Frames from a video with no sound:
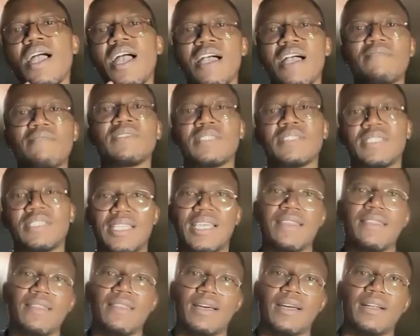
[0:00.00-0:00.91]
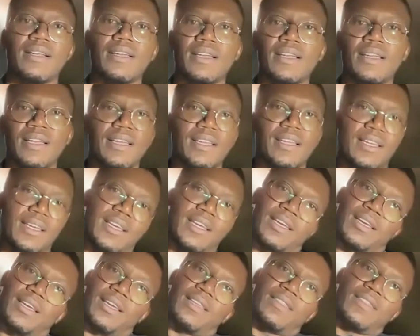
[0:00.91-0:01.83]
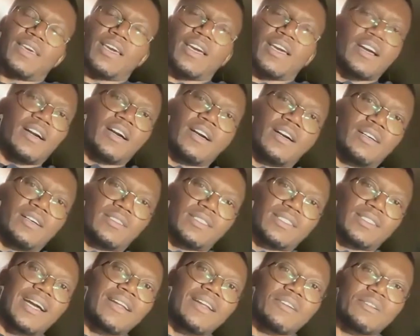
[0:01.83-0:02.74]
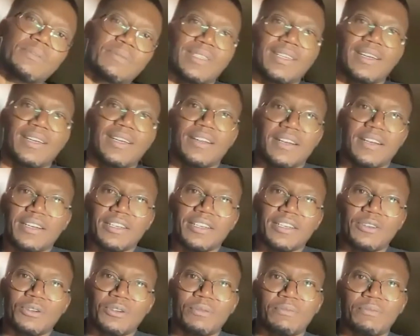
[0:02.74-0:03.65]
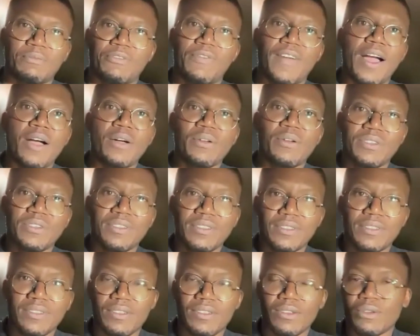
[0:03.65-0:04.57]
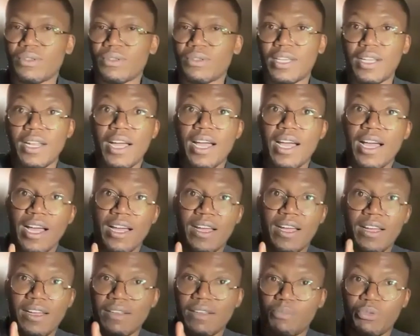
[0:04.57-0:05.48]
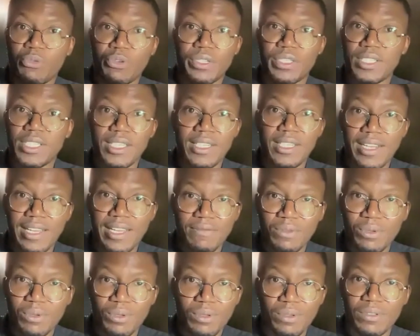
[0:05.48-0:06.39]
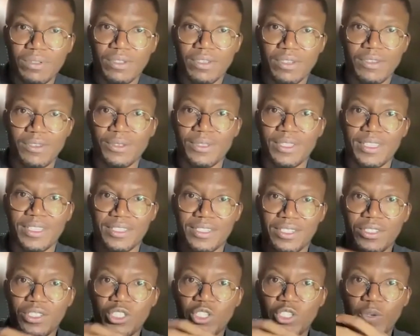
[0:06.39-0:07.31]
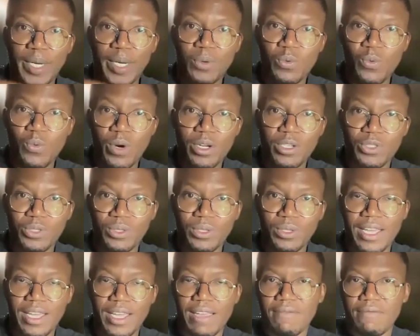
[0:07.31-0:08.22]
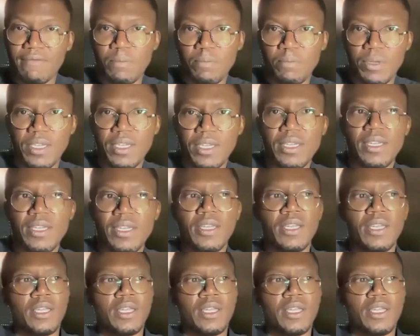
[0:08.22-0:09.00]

Now, having said that, there are startups that are, founders or that are at pre-seed level, they're still trying to work through their MVP.